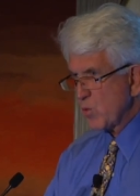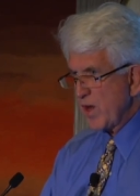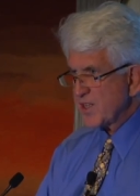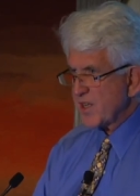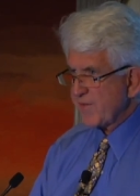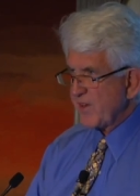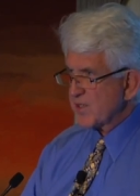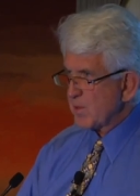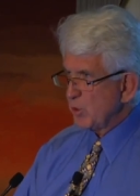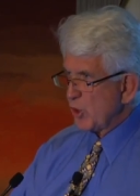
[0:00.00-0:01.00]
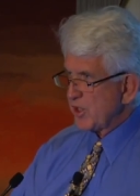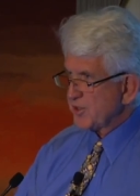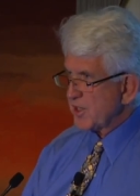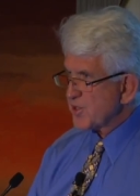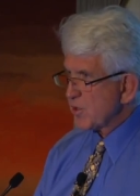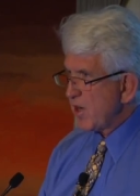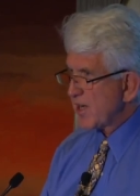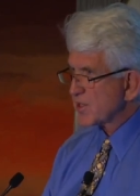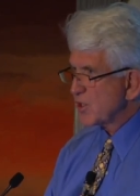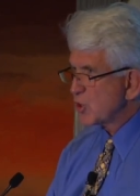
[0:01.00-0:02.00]
One is I felt some loyalty to
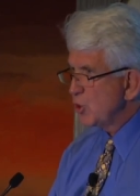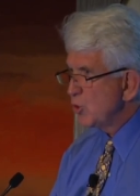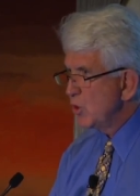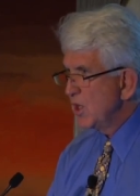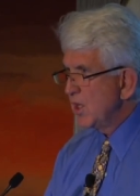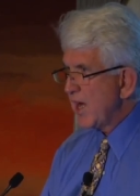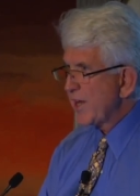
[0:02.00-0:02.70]
Xerox, and two,